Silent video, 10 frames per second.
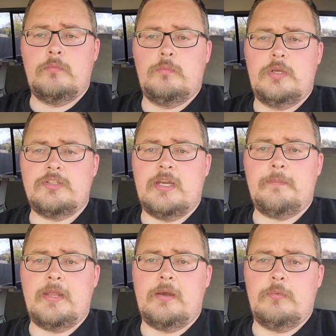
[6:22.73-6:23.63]
which
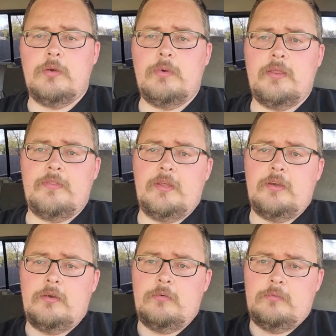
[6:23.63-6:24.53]
company I went with and
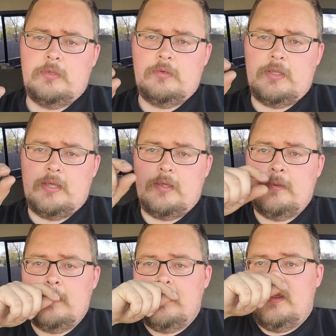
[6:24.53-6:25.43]
go and
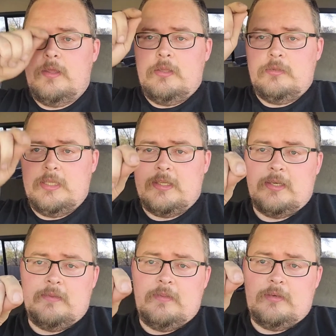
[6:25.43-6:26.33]
link
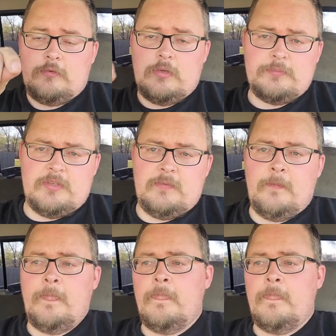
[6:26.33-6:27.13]
it in the description.